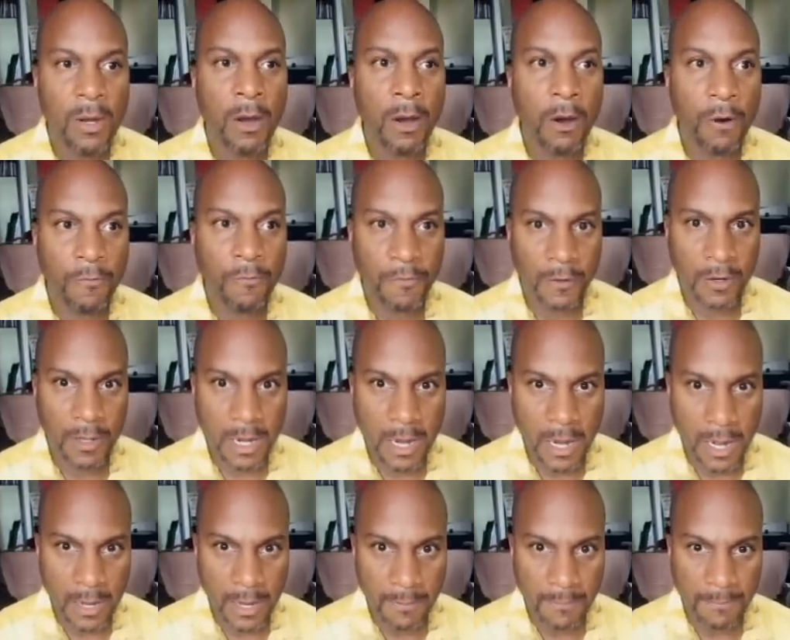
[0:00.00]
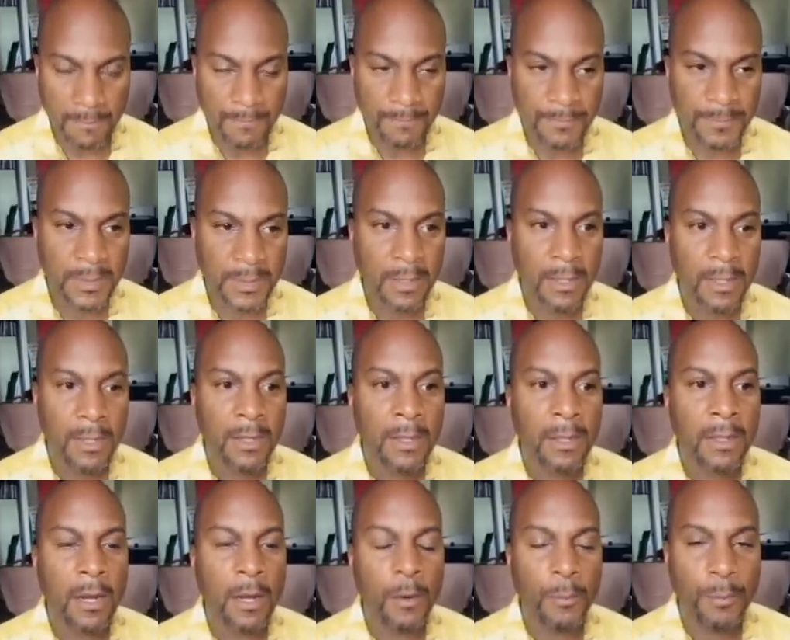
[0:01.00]
overcome
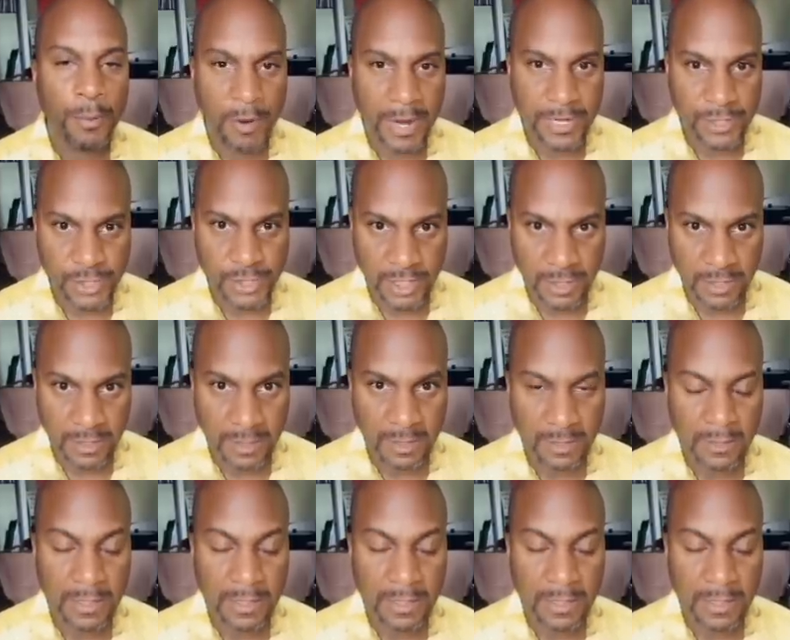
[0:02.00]
oppression